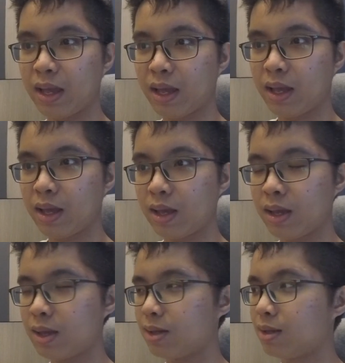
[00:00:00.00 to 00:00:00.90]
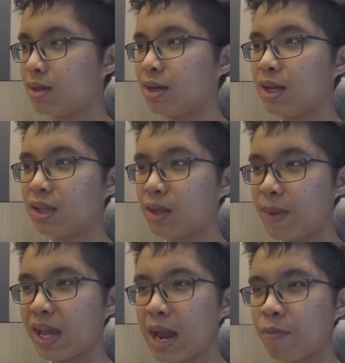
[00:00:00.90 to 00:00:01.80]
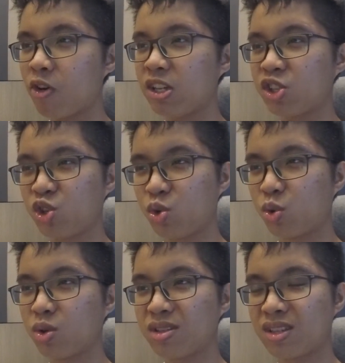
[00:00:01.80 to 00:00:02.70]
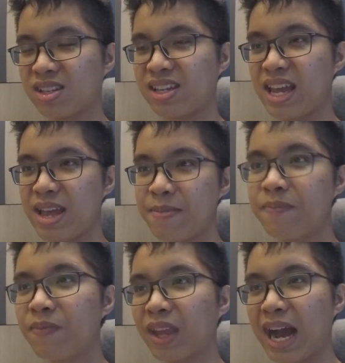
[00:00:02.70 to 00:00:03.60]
and the main camera is still the same.